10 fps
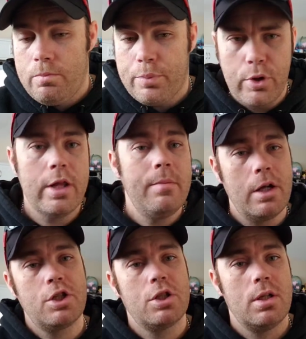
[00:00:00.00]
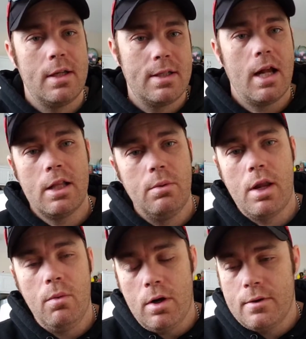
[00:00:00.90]
pretty much exactly what
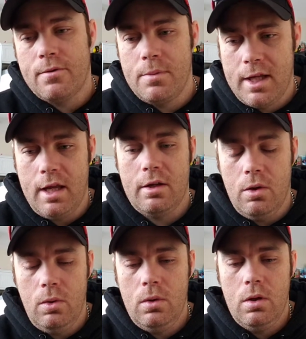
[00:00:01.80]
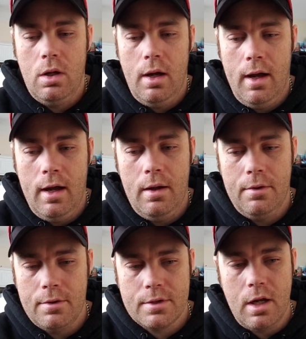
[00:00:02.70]
I wanted from the get-go. I
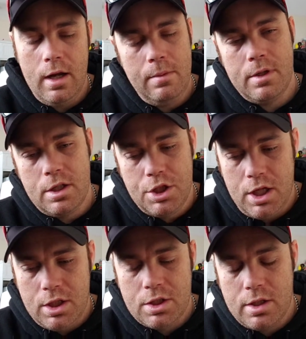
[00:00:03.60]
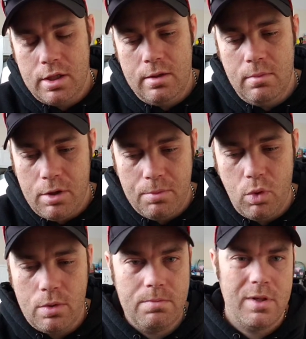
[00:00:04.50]
am going to change the
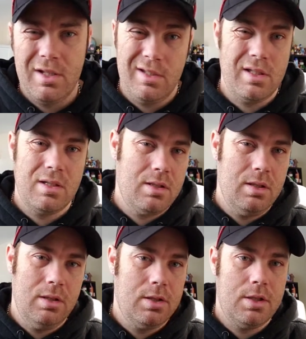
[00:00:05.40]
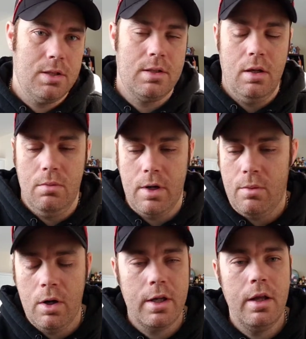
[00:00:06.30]
motherboard because it's just not what I
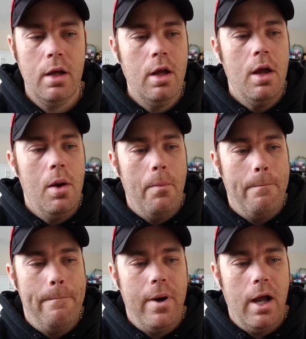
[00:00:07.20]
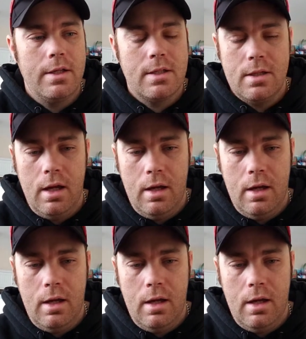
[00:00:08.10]
wanted. But,